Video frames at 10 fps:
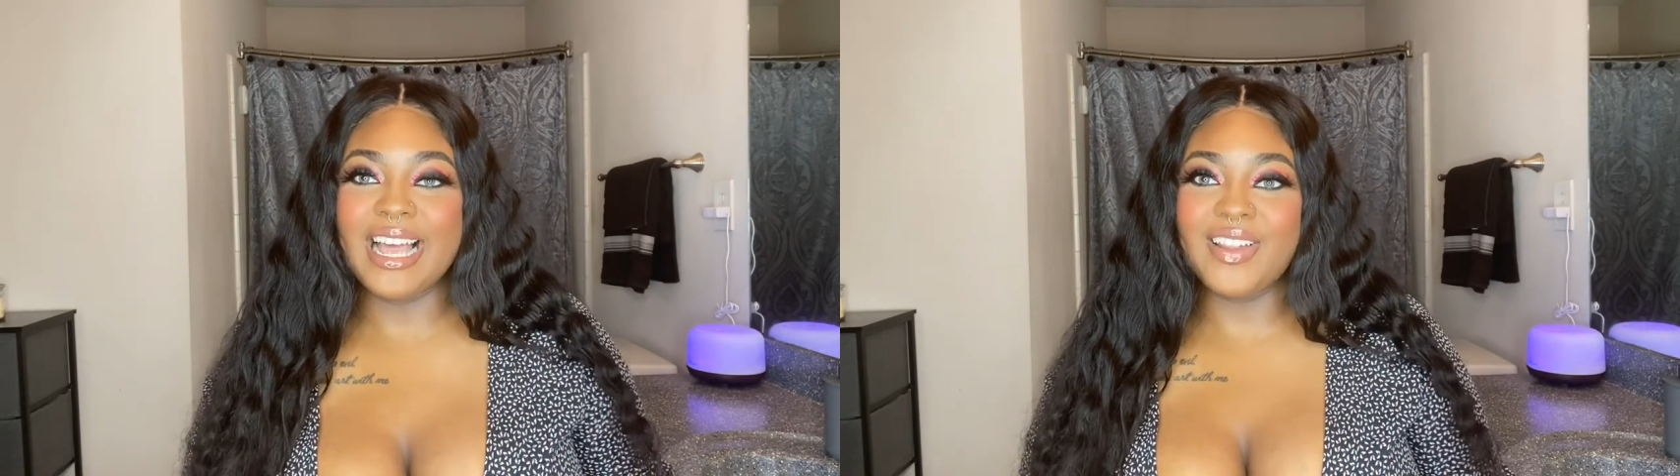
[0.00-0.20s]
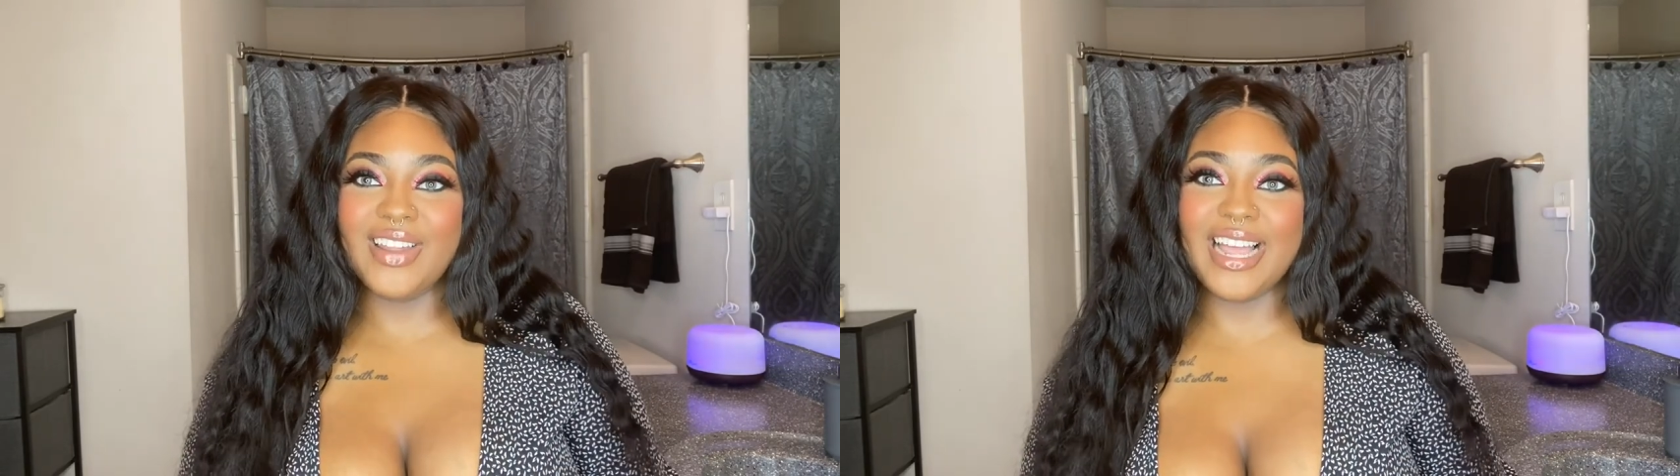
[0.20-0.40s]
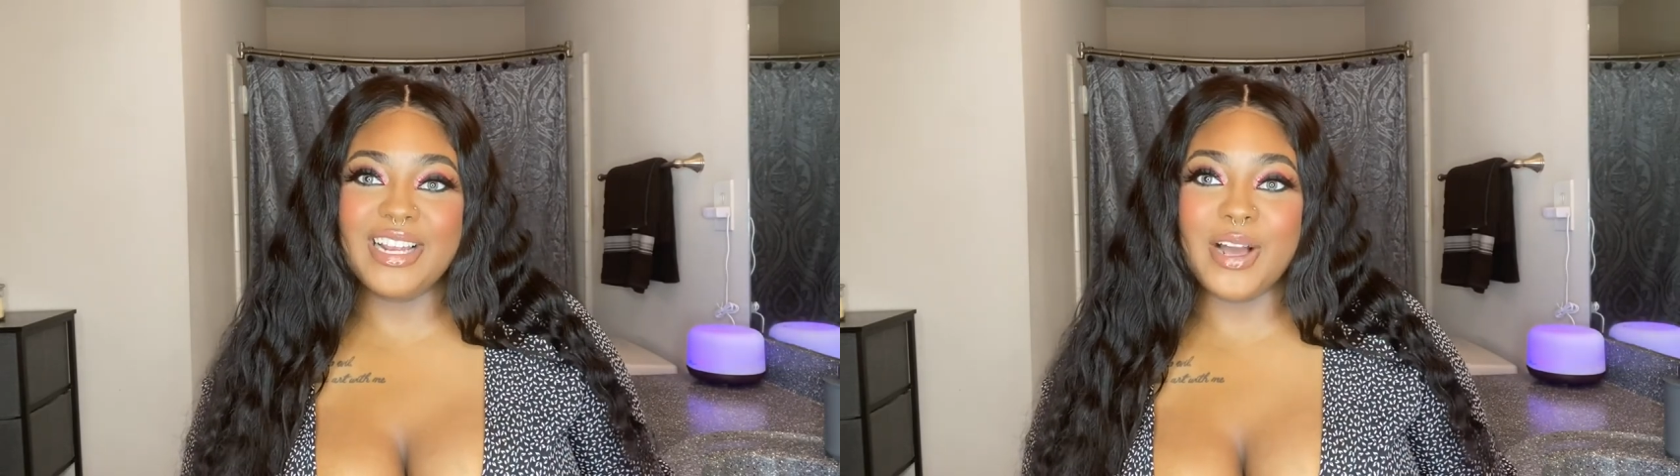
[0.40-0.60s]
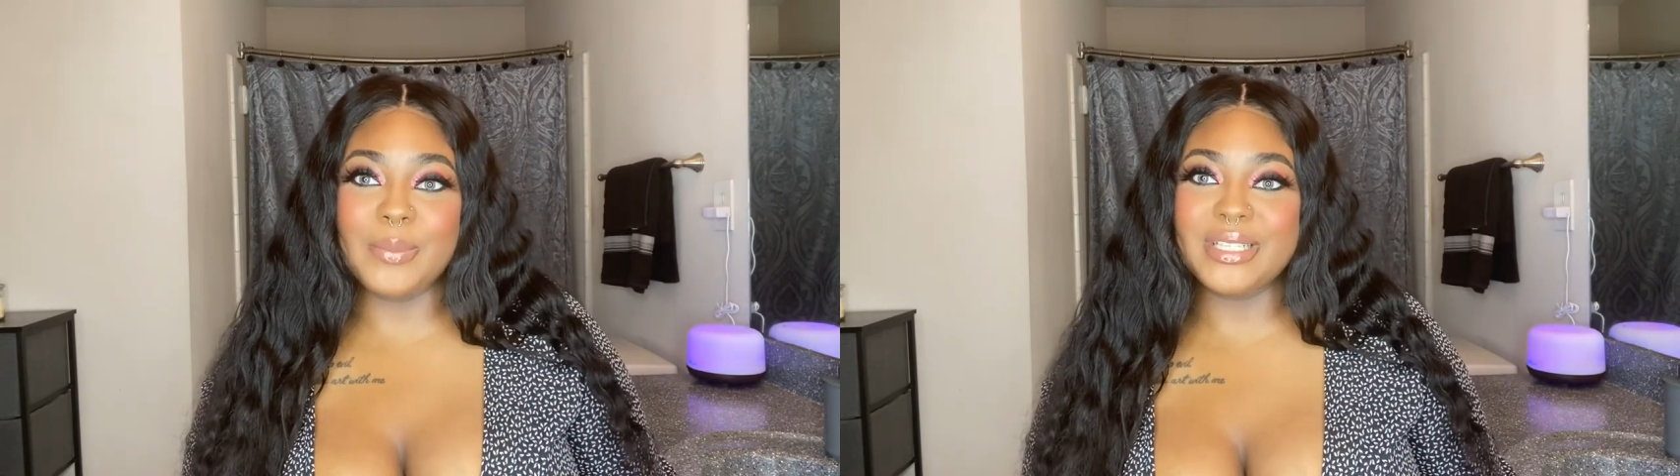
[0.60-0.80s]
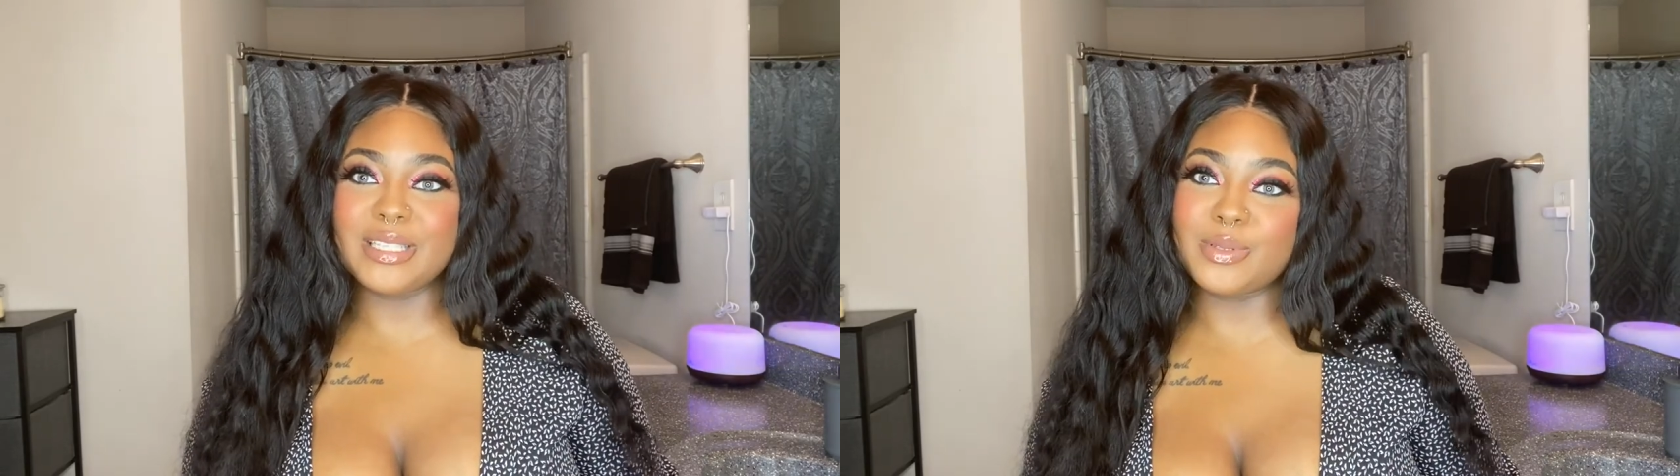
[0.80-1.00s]
Like,
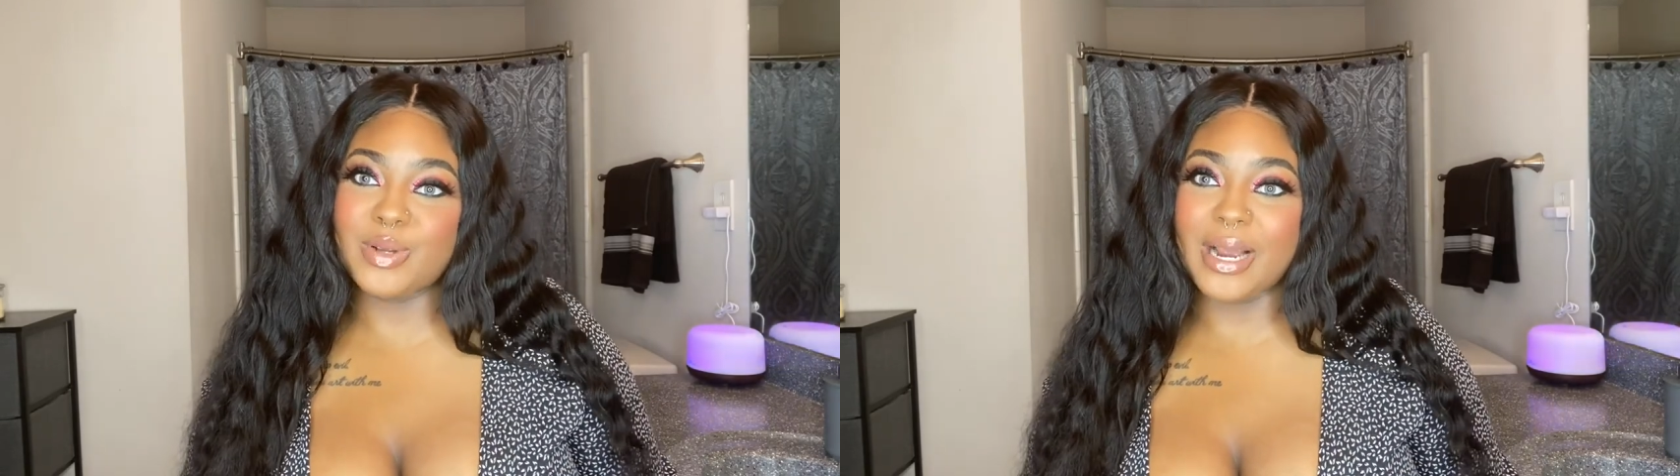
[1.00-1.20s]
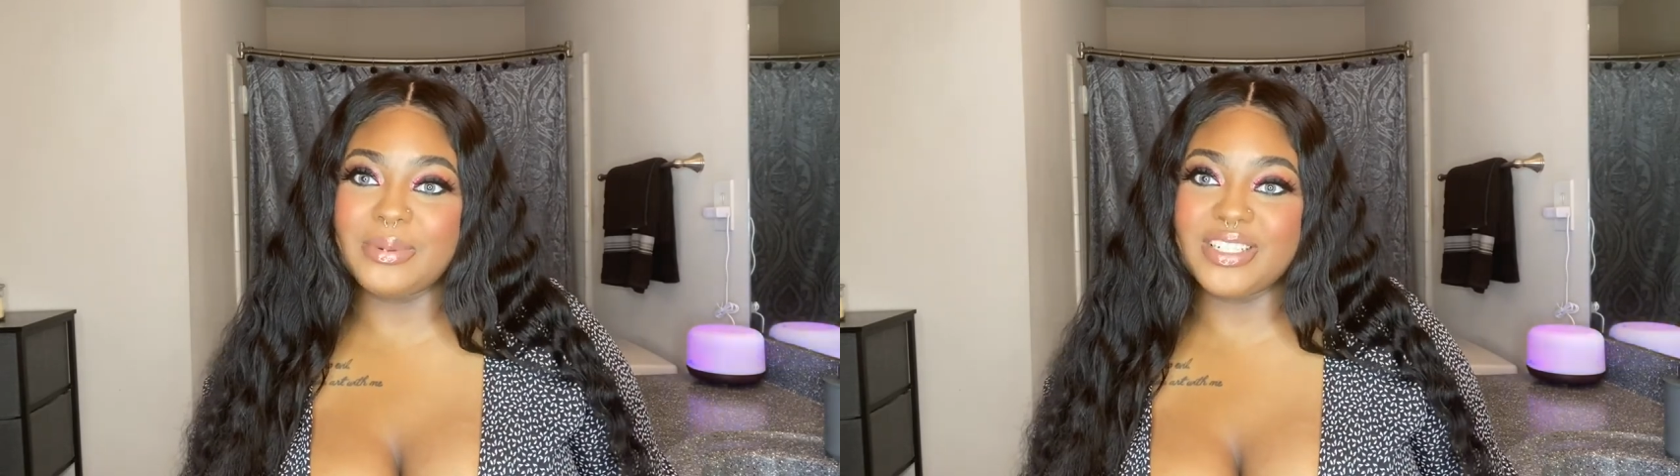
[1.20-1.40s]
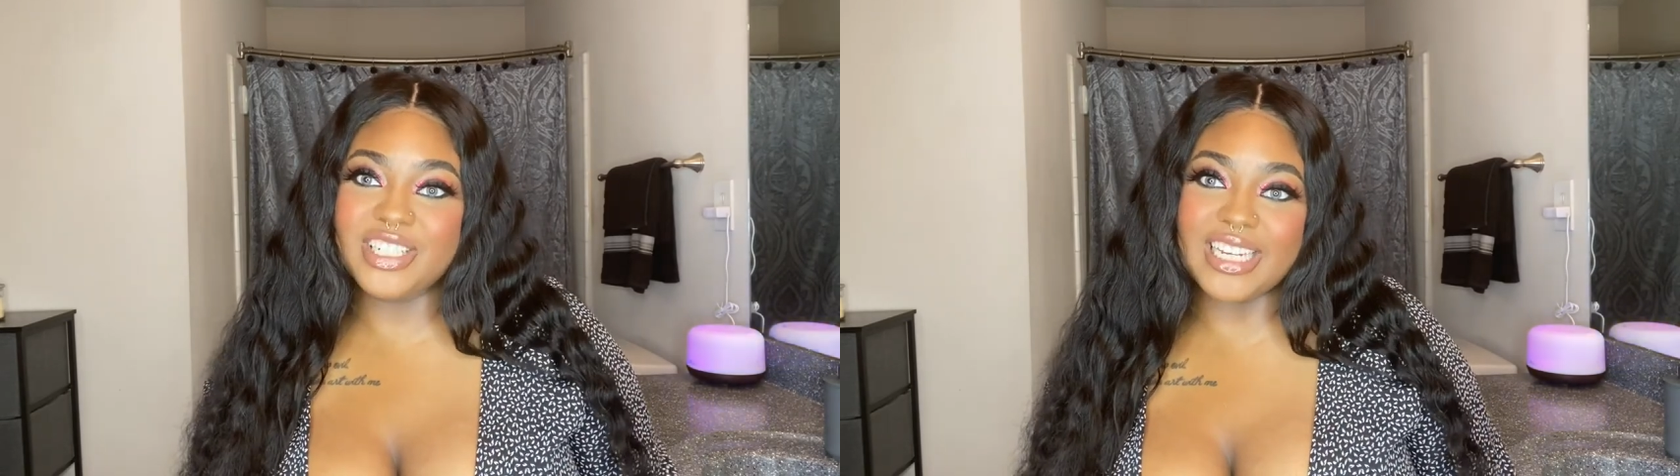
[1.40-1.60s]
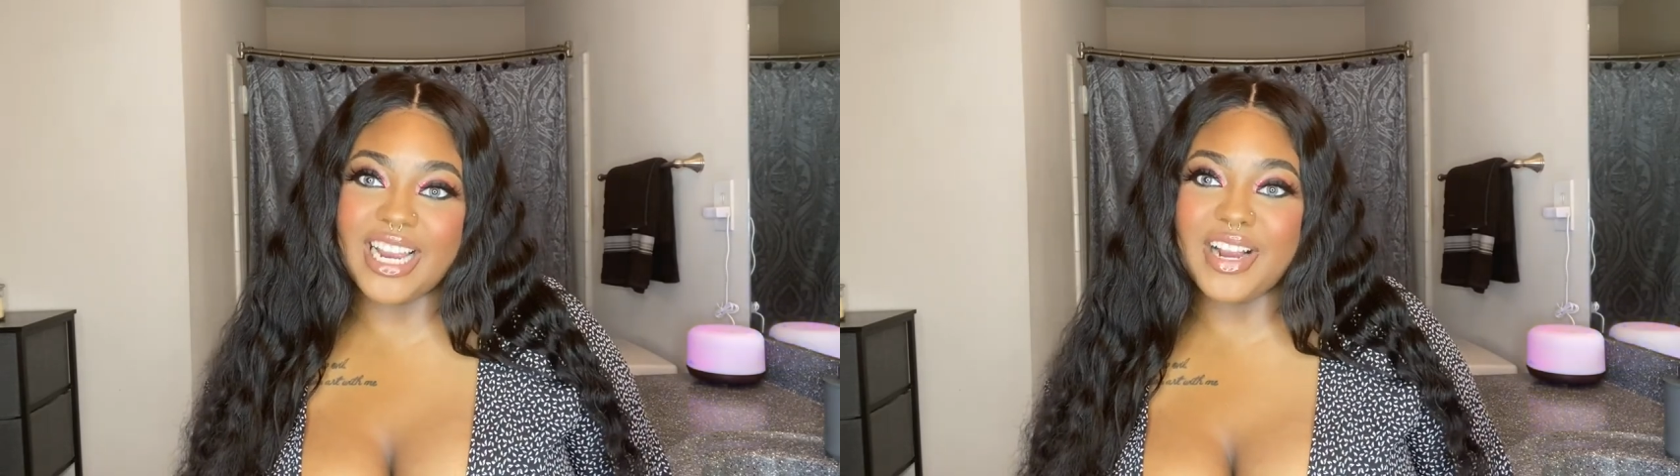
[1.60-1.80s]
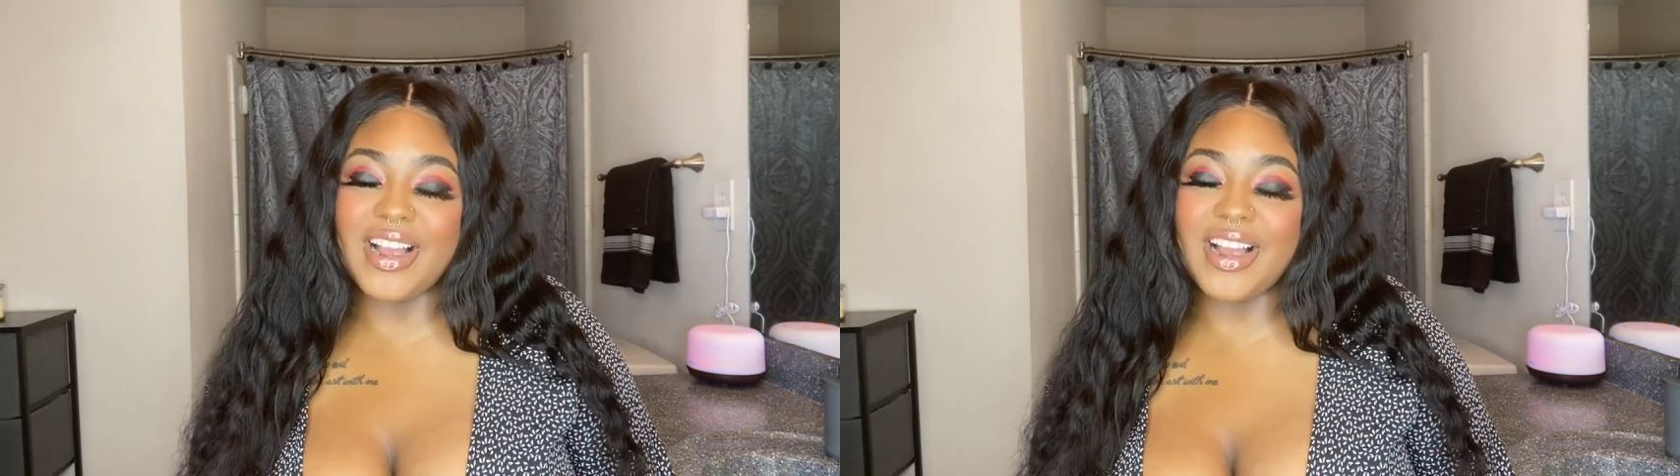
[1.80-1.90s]
comment, subscribe, and share.